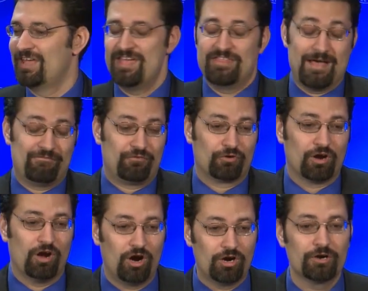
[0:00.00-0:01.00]
that for
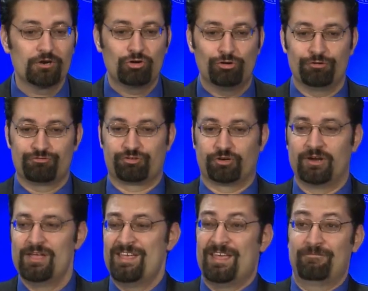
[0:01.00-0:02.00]
our culture
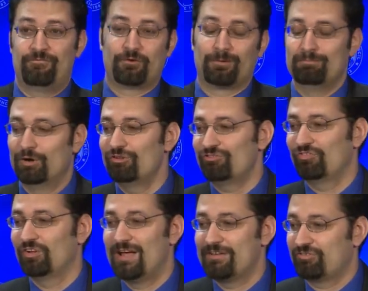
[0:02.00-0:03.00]
and for most
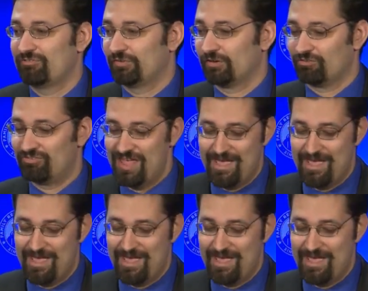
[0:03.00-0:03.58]
philosophers,